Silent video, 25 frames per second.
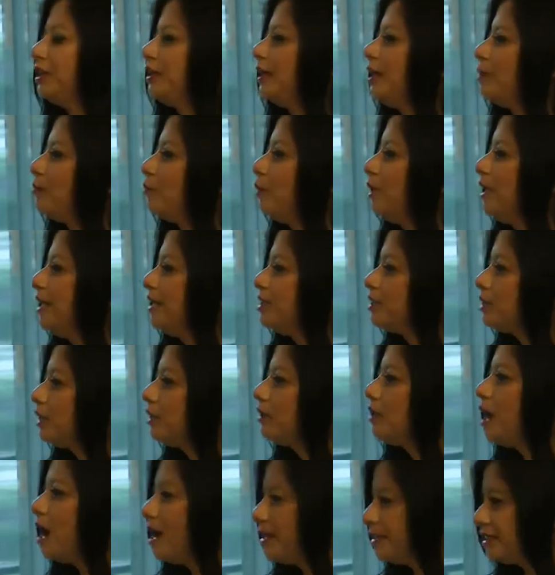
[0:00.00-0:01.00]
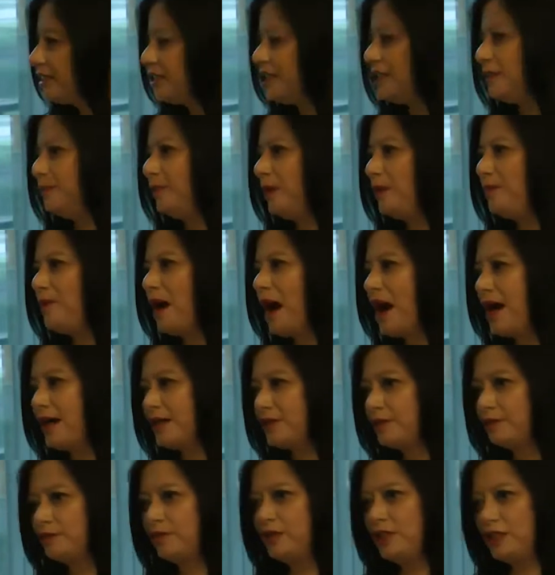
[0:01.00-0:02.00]
and we are delighted to be
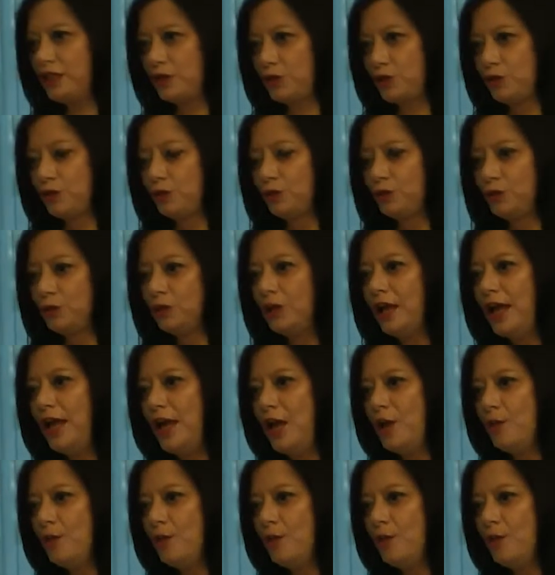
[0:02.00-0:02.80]
part of this school,